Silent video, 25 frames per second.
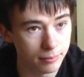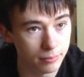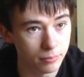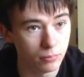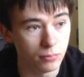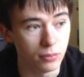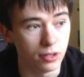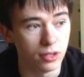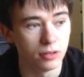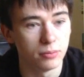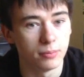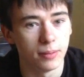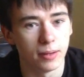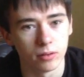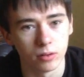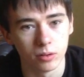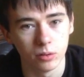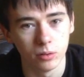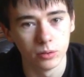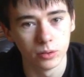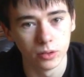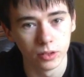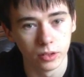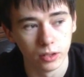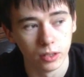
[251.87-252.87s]
with my
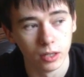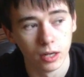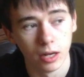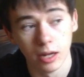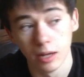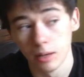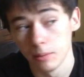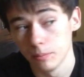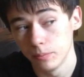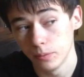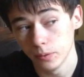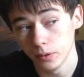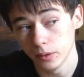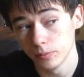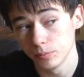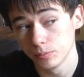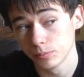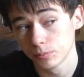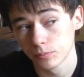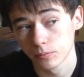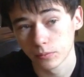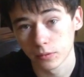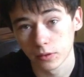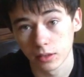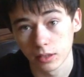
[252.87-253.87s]
recorder, but
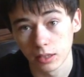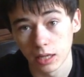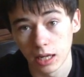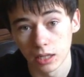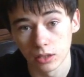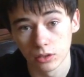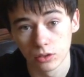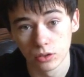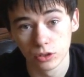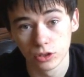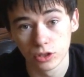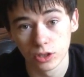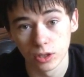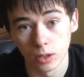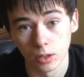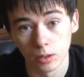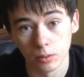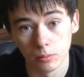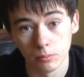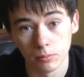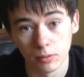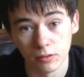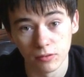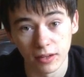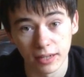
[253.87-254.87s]
I'll do
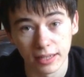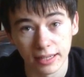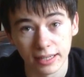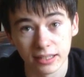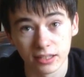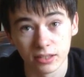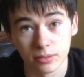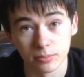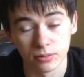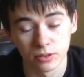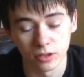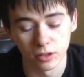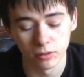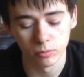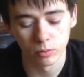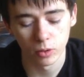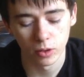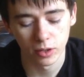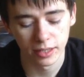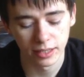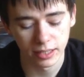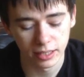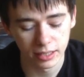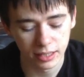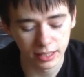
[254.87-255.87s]
some. If I can get some stuff
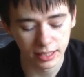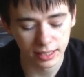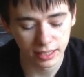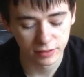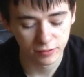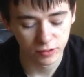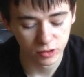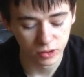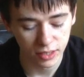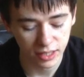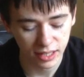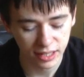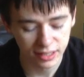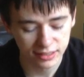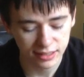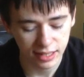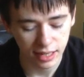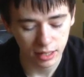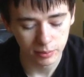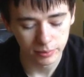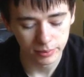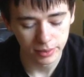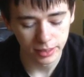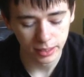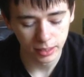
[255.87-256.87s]
working in the next few days, I
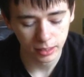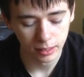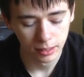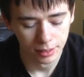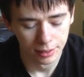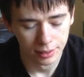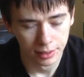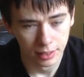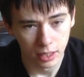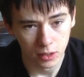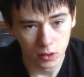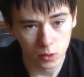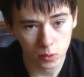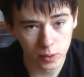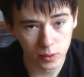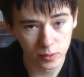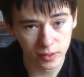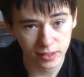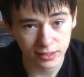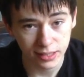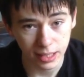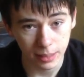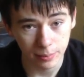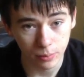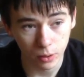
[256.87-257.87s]
will. The only
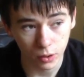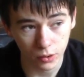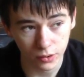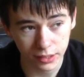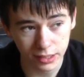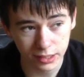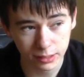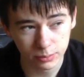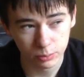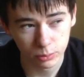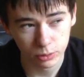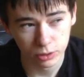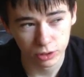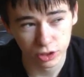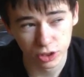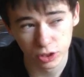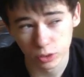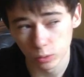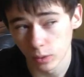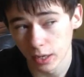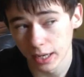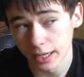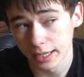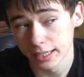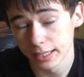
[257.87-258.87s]
reason I bought this was so
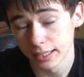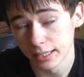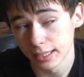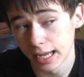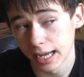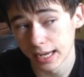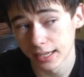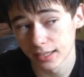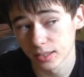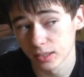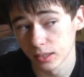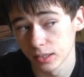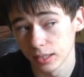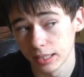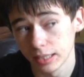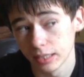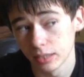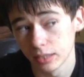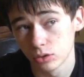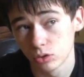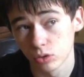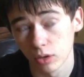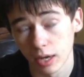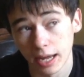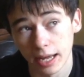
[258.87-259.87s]
I could actually
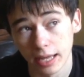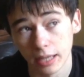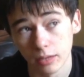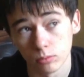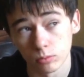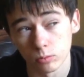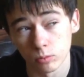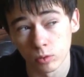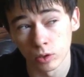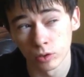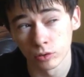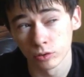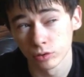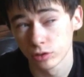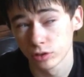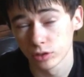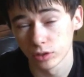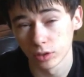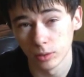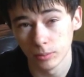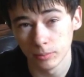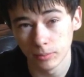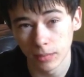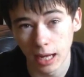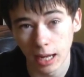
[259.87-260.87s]
try and run
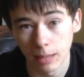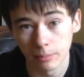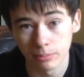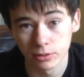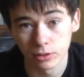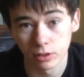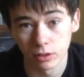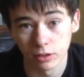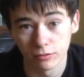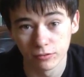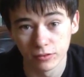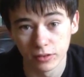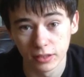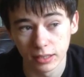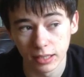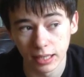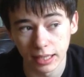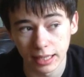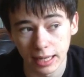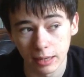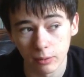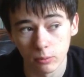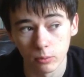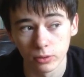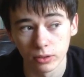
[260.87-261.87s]
some apps off it. Like
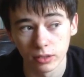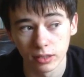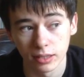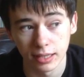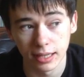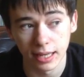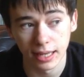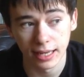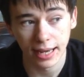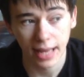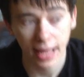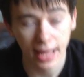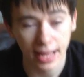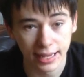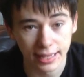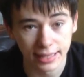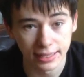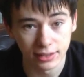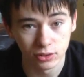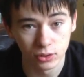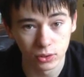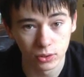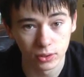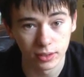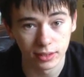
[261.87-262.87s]
I wanted to kind of hack
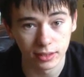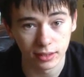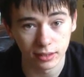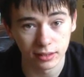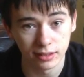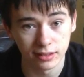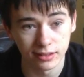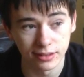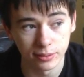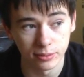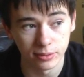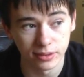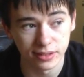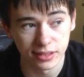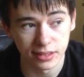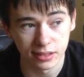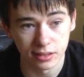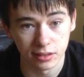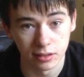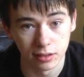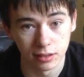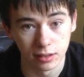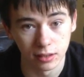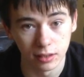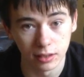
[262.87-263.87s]
into it and see what's in
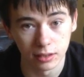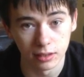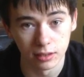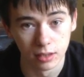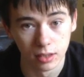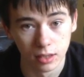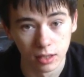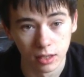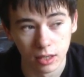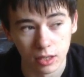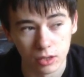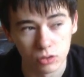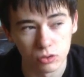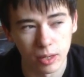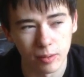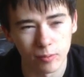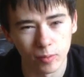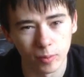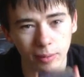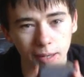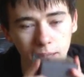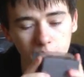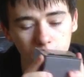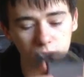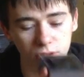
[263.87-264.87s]
there and try run
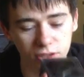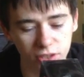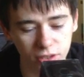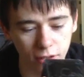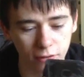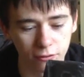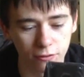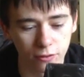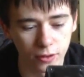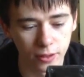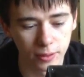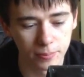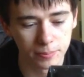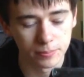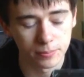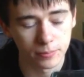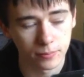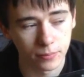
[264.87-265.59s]
my own stuff on it.